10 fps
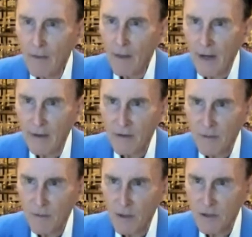that gives
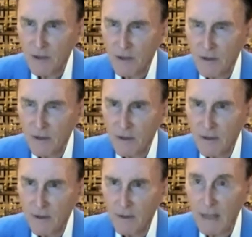a person
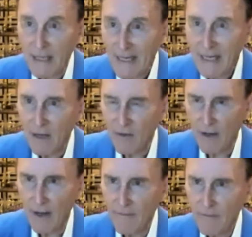the beginning of
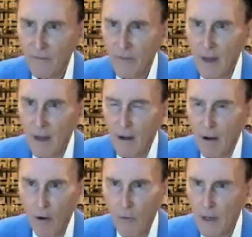life
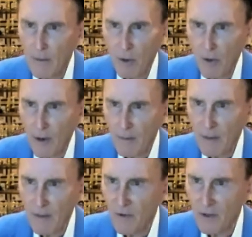already programmed
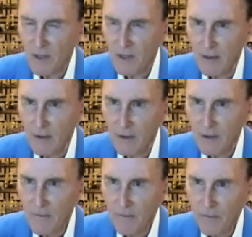into their cells
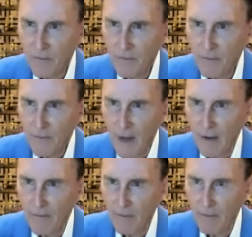
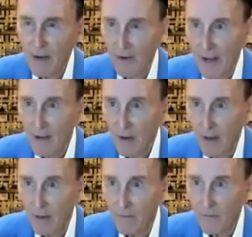of a better
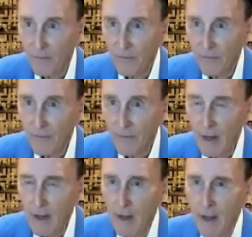outcome.
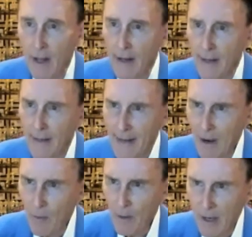
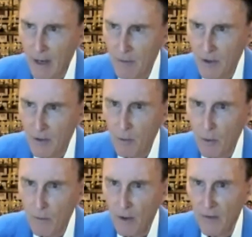Now we come to the
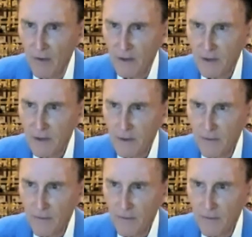important part of this.